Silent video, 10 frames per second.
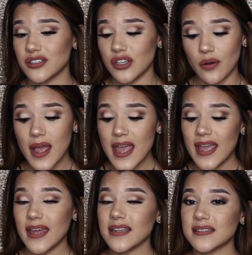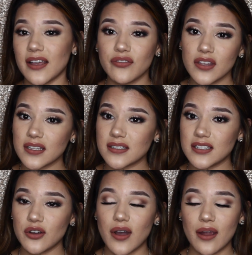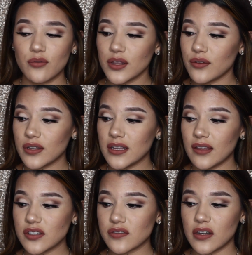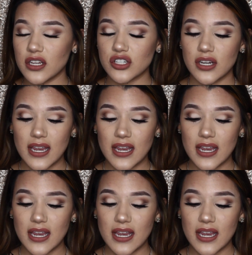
So it is definitely a steal. I really, really love this foundation.